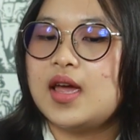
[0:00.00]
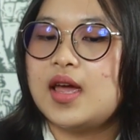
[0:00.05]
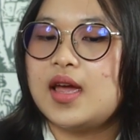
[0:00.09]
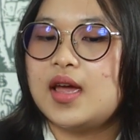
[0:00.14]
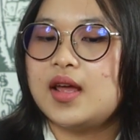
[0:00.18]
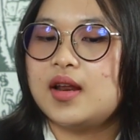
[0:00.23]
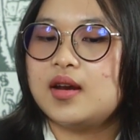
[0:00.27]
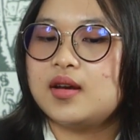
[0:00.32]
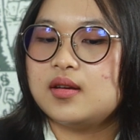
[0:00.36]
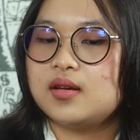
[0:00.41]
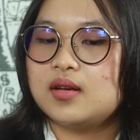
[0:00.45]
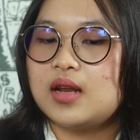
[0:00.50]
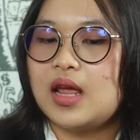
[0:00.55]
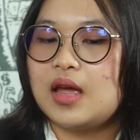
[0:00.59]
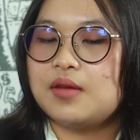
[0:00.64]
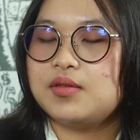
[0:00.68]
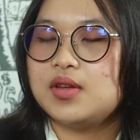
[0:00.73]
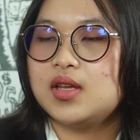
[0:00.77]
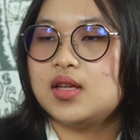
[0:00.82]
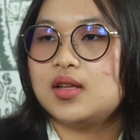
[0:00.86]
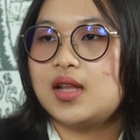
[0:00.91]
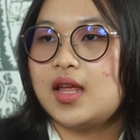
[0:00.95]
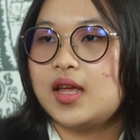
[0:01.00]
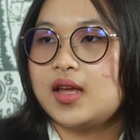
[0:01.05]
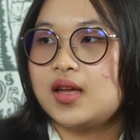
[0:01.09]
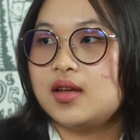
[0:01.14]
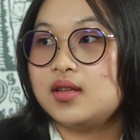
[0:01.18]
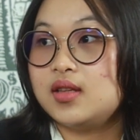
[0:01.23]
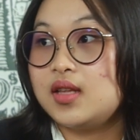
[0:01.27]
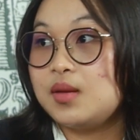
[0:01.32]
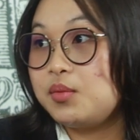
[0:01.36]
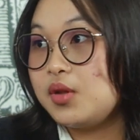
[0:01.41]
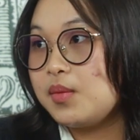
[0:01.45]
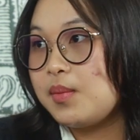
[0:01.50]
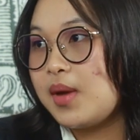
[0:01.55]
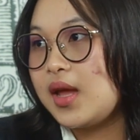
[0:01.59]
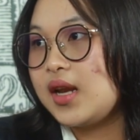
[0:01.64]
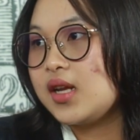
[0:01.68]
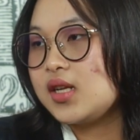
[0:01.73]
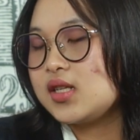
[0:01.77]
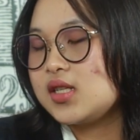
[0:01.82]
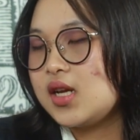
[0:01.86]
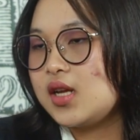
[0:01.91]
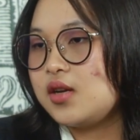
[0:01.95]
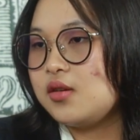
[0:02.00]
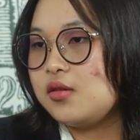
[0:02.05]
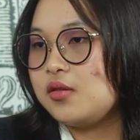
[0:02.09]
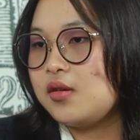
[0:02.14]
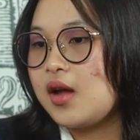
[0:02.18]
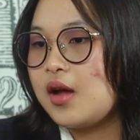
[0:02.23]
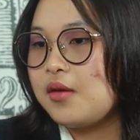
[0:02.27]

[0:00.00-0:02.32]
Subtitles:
and having like a diplomatic channel.